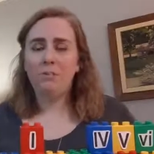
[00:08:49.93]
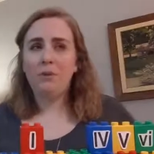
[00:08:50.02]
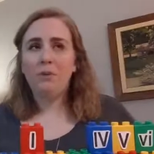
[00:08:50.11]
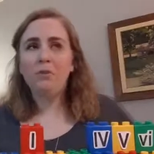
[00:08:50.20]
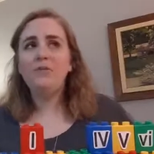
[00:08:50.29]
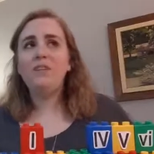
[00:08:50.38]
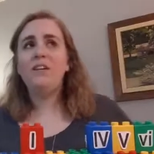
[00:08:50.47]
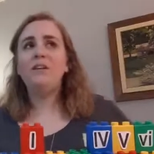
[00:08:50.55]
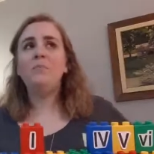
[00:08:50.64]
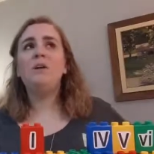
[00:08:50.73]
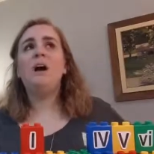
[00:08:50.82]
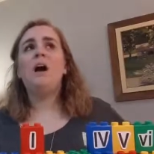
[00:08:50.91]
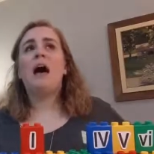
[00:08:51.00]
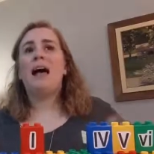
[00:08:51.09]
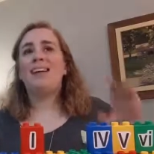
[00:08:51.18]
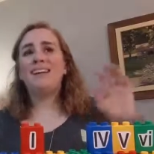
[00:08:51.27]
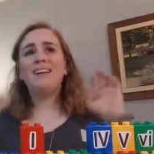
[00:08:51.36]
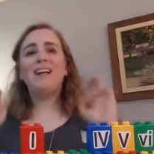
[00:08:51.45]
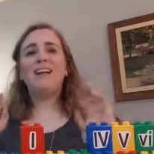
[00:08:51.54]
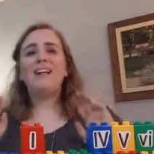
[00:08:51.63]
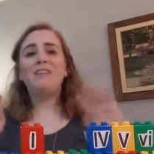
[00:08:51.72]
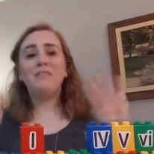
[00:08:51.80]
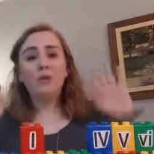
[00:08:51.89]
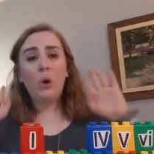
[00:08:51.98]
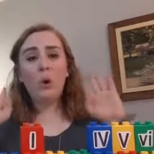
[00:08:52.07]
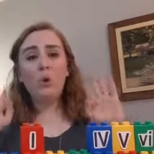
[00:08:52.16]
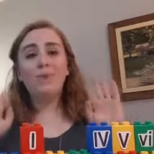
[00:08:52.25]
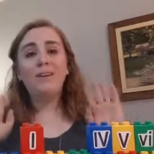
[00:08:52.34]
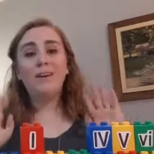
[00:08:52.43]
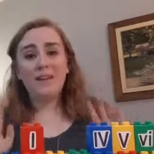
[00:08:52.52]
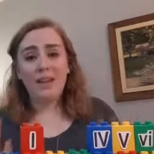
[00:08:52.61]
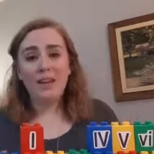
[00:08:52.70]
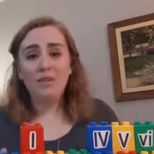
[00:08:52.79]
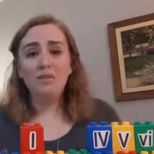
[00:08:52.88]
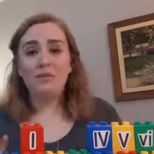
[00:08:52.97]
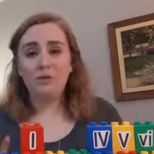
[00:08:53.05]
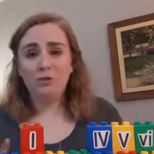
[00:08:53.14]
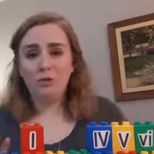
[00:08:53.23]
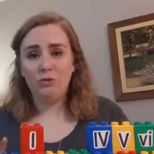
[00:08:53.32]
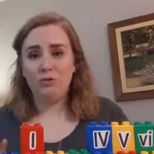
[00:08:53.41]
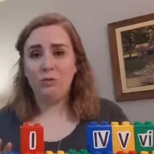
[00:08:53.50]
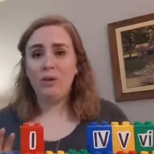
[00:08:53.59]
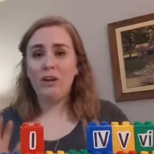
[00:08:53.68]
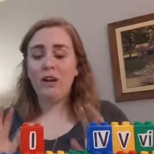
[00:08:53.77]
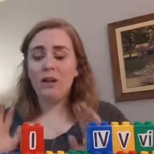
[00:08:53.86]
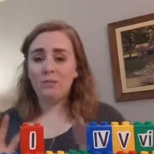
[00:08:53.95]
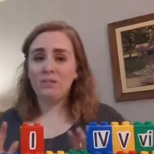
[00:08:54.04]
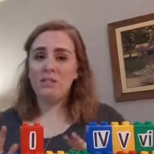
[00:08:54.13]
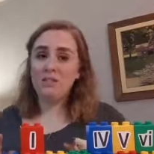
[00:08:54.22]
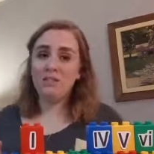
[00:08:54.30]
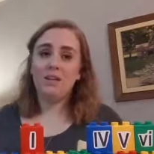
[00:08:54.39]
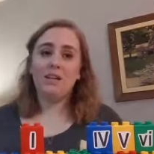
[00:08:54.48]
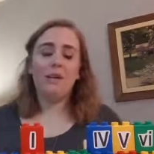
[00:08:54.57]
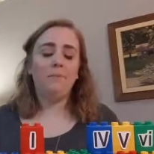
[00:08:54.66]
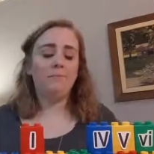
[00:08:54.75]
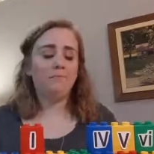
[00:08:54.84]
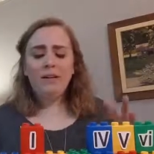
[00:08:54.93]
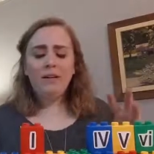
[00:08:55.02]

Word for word: Both of them I cannot even hold a candle to when it comes to singing.